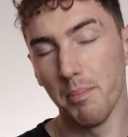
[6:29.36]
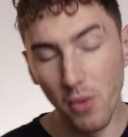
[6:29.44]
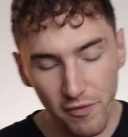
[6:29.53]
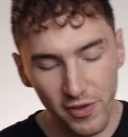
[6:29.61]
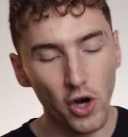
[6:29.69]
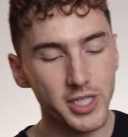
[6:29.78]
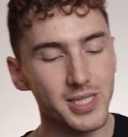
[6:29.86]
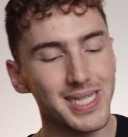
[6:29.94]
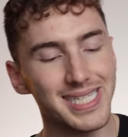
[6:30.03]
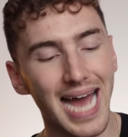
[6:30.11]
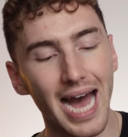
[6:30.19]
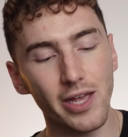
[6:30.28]
Moving on to
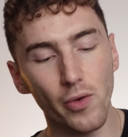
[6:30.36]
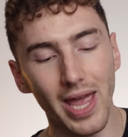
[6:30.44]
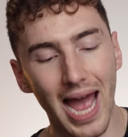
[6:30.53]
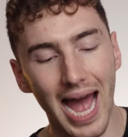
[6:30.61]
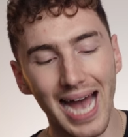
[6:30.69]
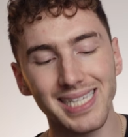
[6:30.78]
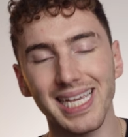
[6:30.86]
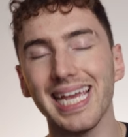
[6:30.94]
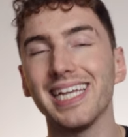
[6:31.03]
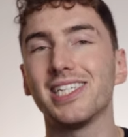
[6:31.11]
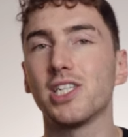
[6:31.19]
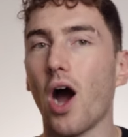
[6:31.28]
the dial, it has
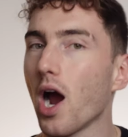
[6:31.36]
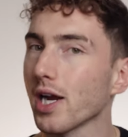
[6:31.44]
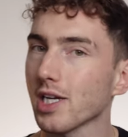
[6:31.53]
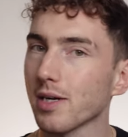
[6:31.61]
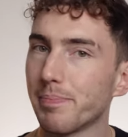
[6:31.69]
a dark